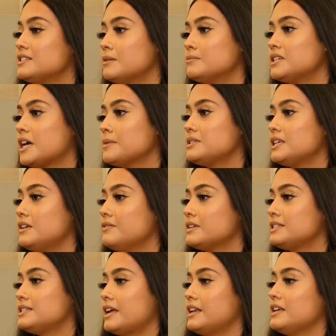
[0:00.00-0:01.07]
sometimes
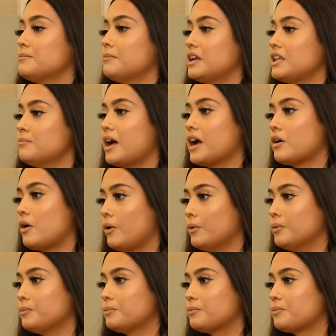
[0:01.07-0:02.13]
even sending money back
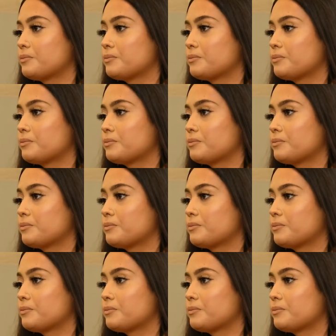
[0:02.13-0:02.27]
home.